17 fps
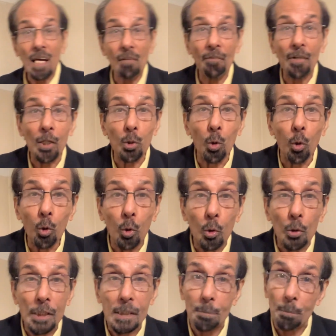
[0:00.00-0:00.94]
our
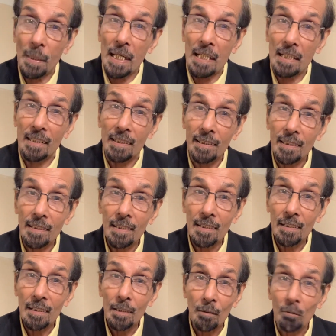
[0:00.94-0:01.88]
logos speak
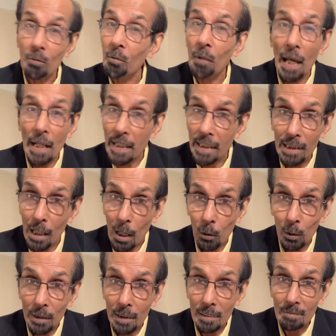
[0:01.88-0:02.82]
very
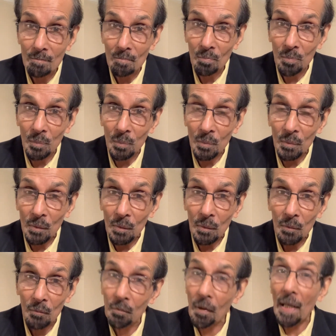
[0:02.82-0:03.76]
loud,
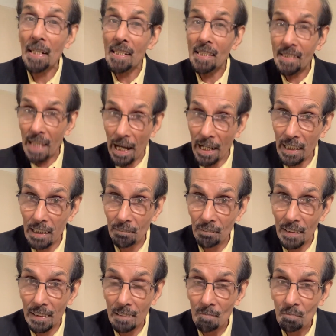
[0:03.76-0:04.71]
very
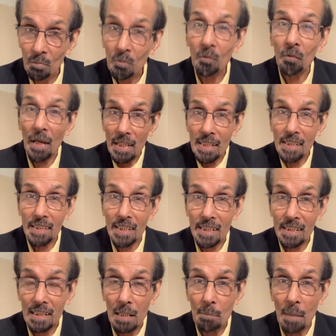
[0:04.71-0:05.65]
scientific, very
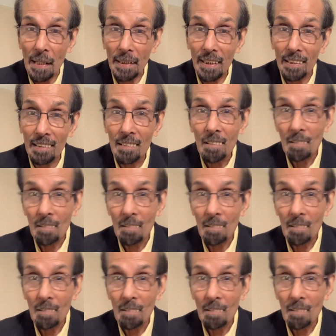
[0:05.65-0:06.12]
systematic.